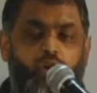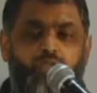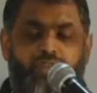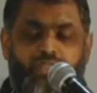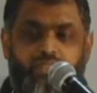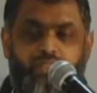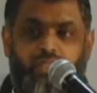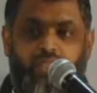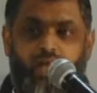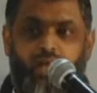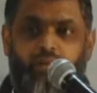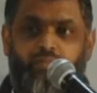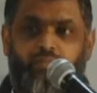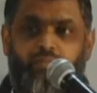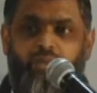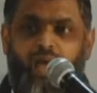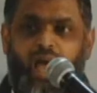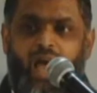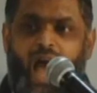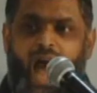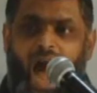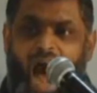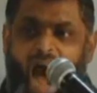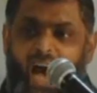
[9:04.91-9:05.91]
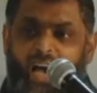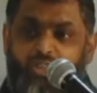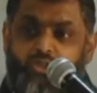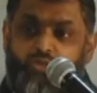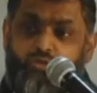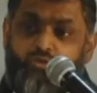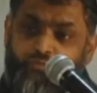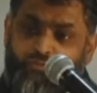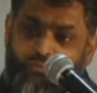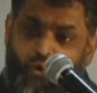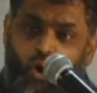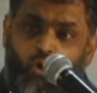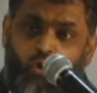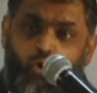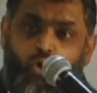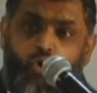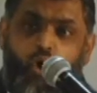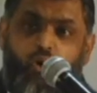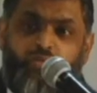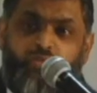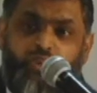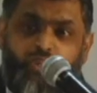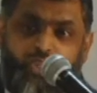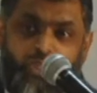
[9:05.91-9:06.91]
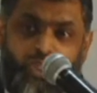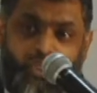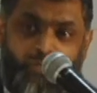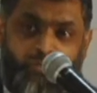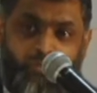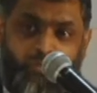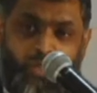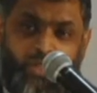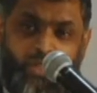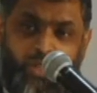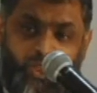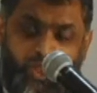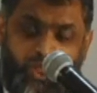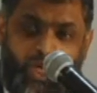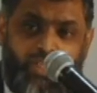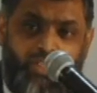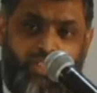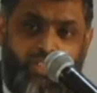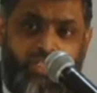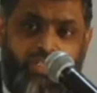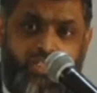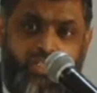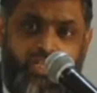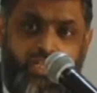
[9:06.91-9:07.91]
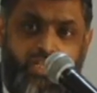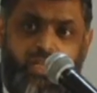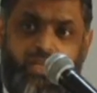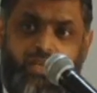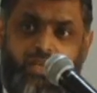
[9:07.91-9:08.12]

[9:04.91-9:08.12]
of Islam has to follow with the justice